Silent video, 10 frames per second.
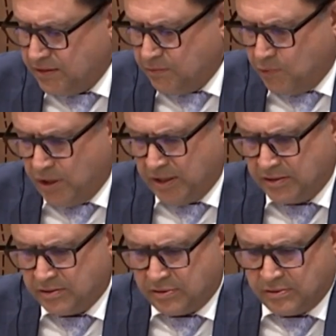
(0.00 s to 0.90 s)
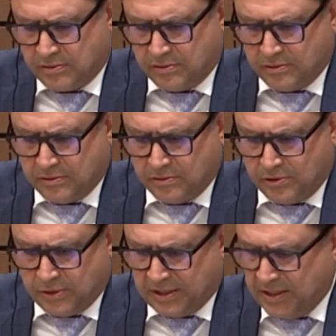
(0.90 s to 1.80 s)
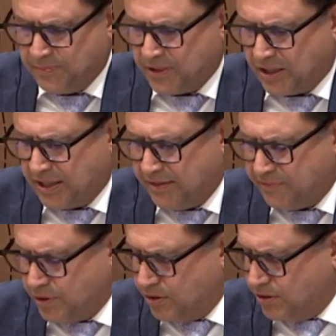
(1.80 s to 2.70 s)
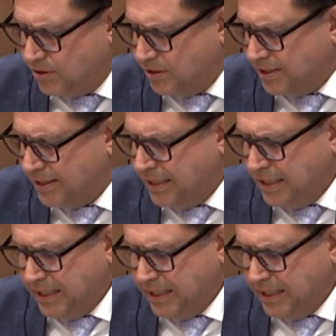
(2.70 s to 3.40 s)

wanting to do a deep dive on